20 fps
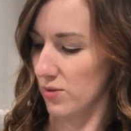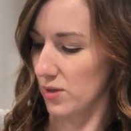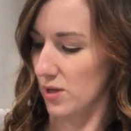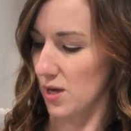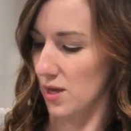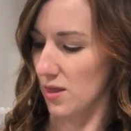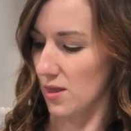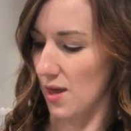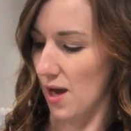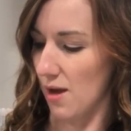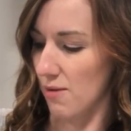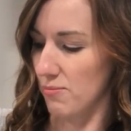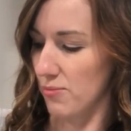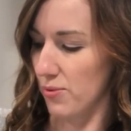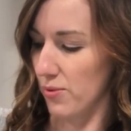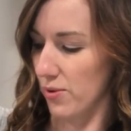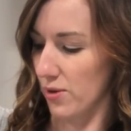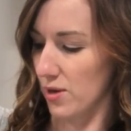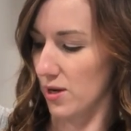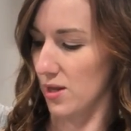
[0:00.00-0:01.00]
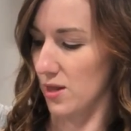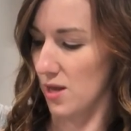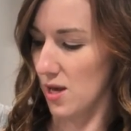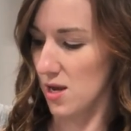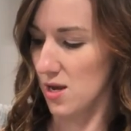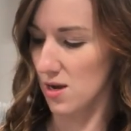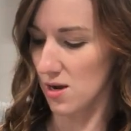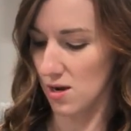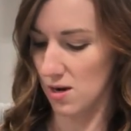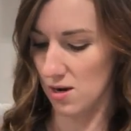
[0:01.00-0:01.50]
put that poured in
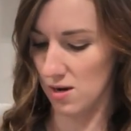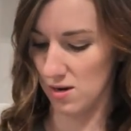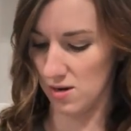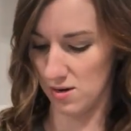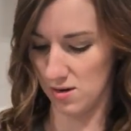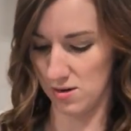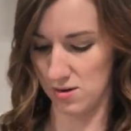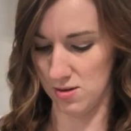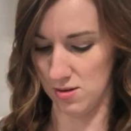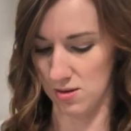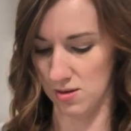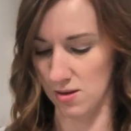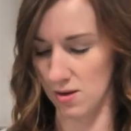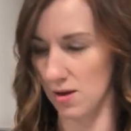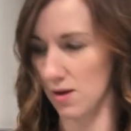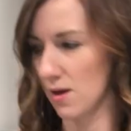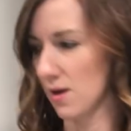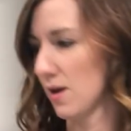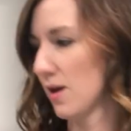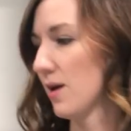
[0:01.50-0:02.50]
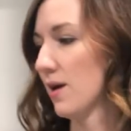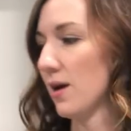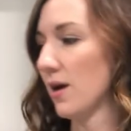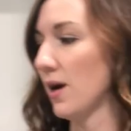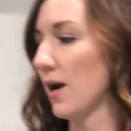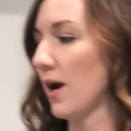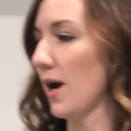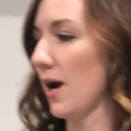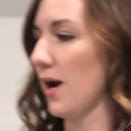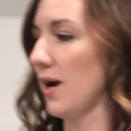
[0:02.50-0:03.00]
there.
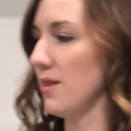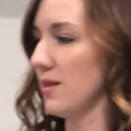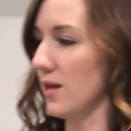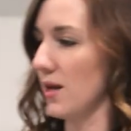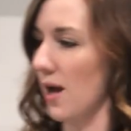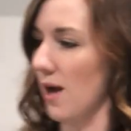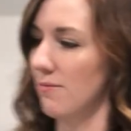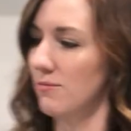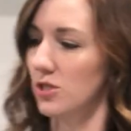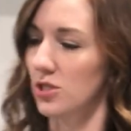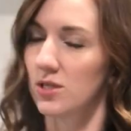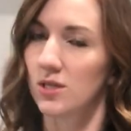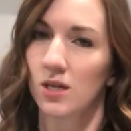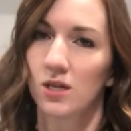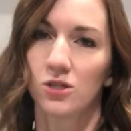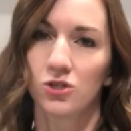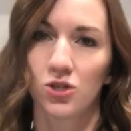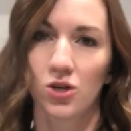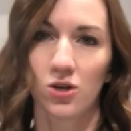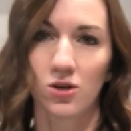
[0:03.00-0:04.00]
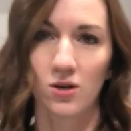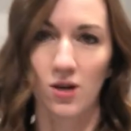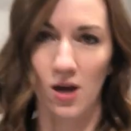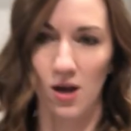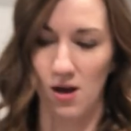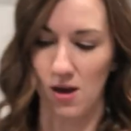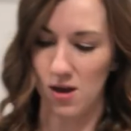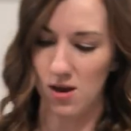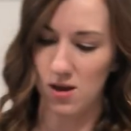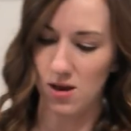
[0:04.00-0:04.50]
And then I'm just gonna turn
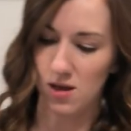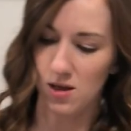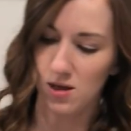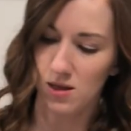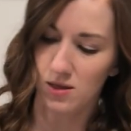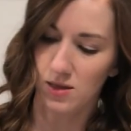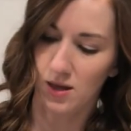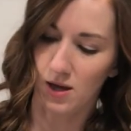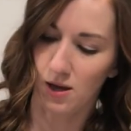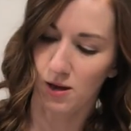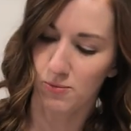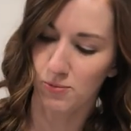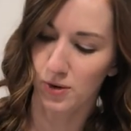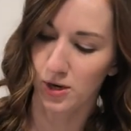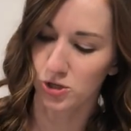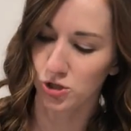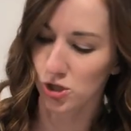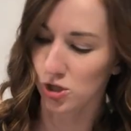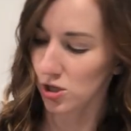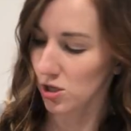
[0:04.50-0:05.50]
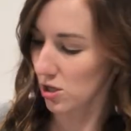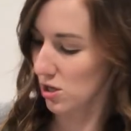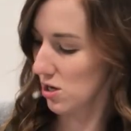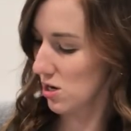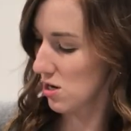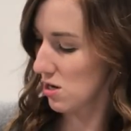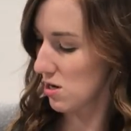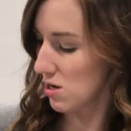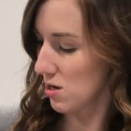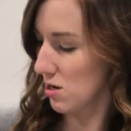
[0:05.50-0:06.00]
on the pressure
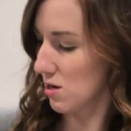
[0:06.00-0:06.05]
cooker